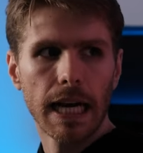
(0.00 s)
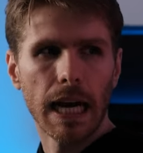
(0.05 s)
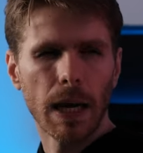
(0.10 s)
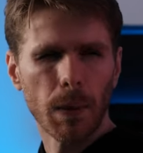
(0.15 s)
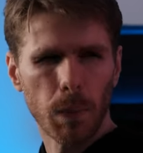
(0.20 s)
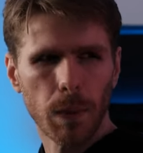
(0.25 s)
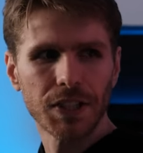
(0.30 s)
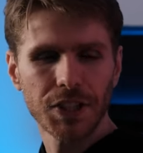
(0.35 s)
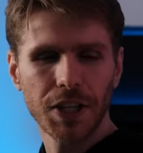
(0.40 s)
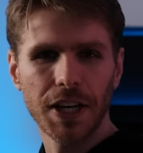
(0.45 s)
I
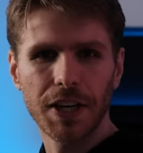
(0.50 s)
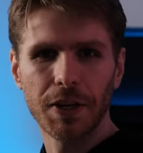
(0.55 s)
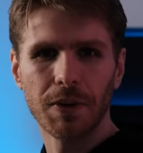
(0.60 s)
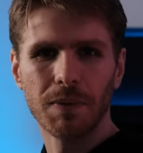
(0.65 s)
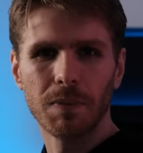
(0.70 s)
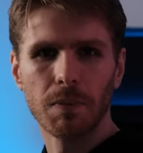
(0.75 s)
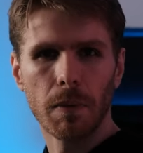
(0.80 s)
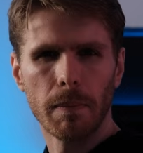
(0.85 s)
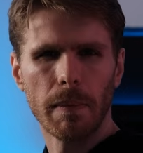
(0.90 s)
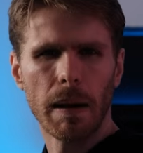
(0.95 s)
wish I
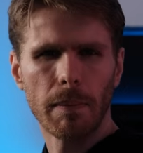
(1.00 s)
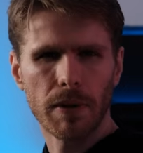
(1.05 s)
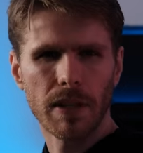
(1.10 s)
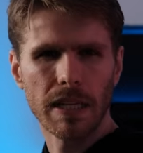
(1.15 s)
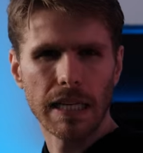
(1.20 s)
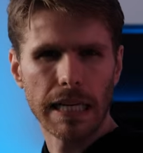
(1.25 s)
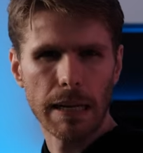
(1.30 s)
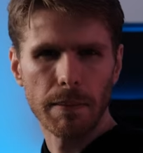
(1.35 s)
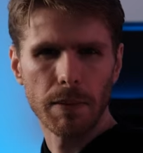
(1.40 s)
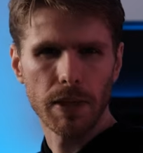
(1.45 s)
could remember the
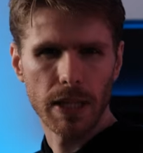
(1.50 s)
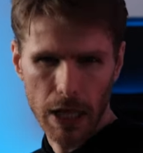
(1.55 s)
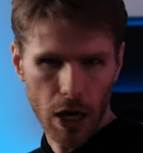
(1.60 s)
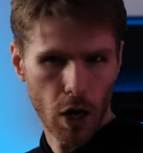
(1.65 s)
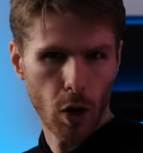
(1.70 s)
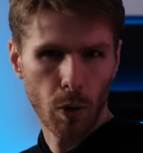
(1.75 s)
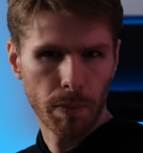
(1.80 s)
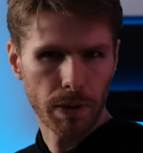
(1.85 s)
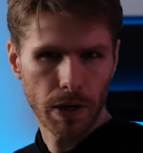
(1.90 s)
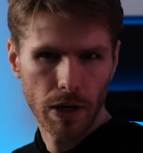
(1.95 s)
name of the
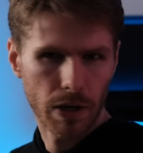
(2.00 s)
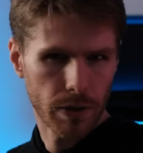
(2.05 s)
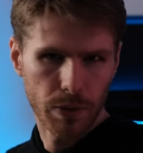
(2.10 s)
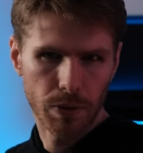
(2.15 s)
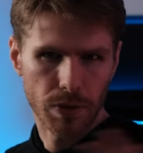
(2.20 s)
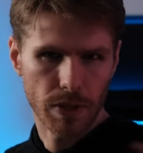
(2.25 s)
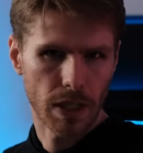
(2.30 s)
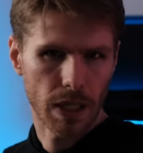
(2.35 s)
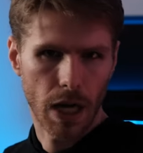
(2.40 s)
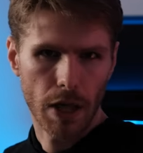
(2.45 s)
opener,
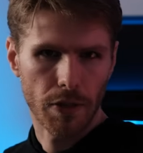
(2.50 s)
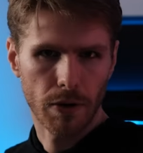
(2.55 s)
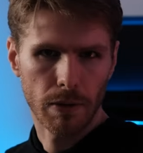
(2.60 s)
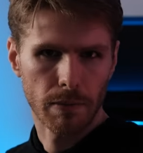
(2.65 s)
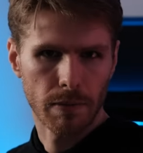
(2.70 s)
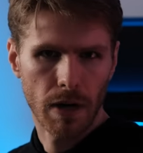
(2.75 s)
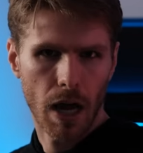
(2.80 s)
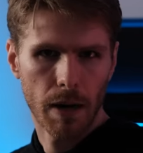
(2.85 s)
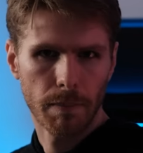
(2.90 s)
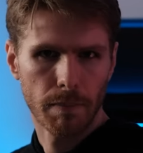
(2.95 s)
who's another
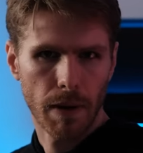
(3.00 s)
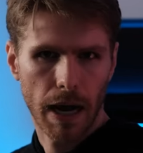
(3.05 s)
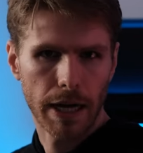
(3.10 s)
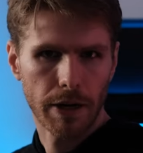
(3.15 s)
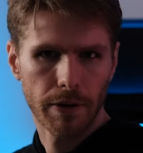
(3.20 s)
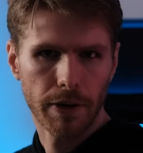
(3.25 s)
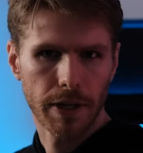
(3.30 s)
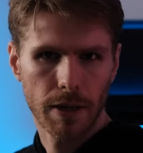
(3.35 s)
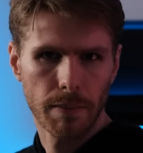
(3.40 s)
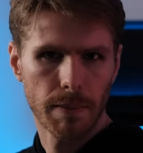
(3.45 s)
non
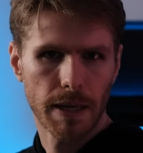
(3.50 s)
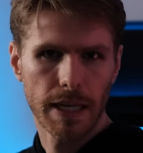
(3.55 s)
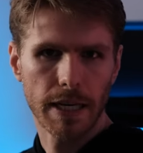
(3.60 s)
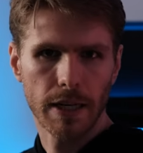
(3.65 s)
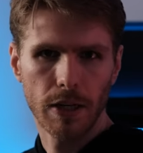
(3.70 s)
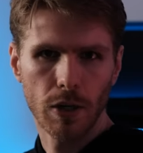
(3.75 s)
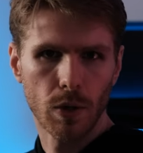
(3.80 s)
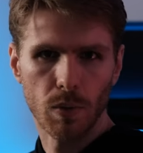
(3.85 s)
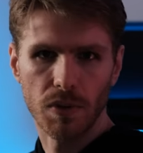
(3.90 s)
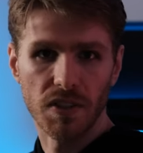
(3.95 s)
binary
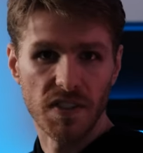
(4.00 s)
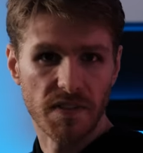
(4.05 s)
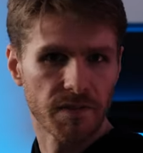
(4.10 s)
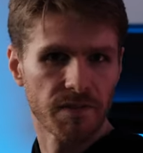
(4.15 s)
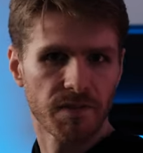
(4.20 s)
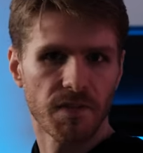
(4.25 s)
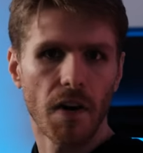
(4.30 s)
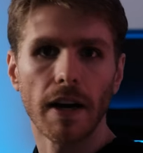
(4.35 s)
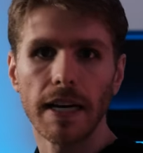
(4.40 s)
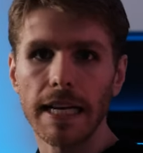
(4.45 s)
comedian who was
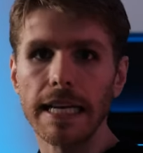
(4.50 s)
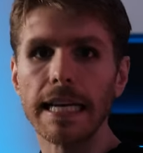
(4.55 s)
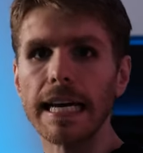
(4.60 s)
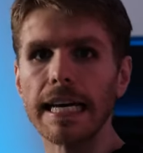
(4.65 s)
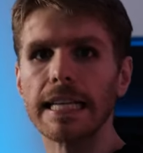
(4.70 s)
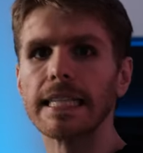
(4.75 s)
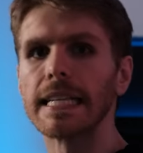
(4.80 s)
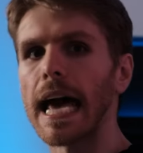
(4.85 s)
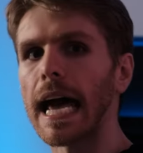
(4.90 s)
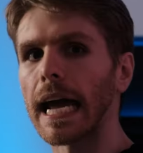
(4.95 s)
funny
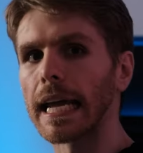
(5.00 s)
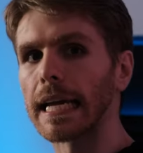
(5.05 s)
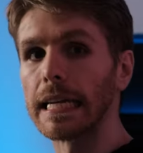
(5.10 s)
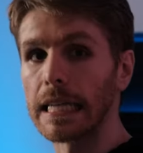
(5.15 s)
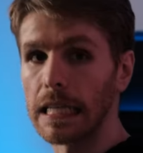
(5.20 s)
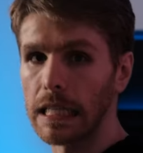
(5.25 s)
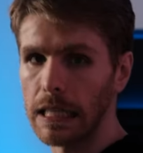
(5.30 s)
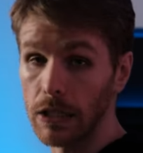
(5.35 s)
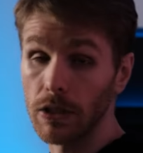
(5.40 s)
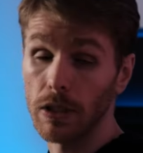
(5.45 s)
as heck and
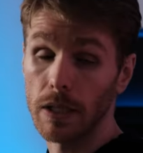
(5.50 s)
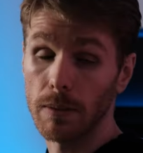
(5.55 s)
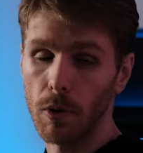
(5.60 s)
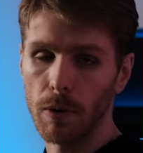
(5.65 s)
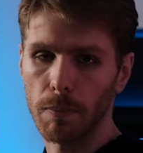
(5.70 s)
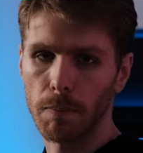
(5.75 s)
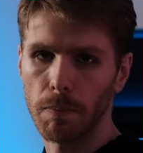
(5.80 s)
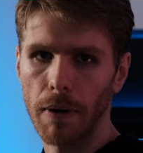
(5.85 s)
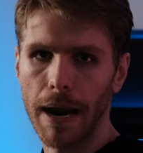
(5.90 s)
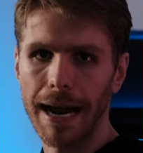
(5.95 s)
clearly more
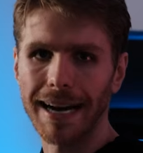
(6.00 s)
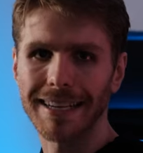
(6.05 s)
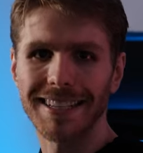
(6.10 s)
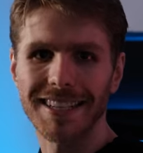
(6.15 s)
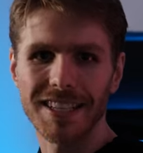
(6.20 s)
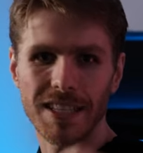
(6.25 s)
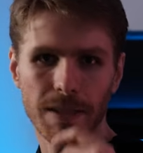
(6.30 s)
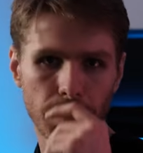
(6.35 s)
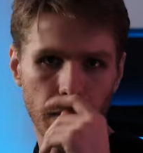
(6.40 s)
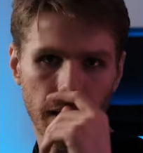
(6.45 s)

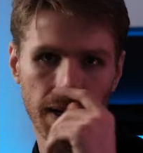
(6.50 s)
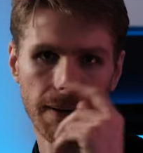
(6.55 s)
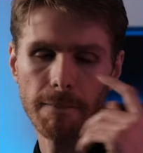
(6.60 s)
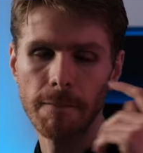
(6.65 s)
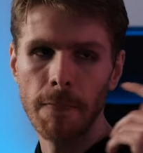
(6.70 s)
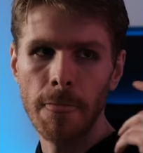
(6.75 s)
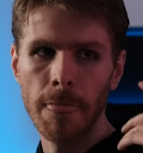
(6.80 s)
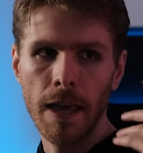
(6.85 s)
practiced, but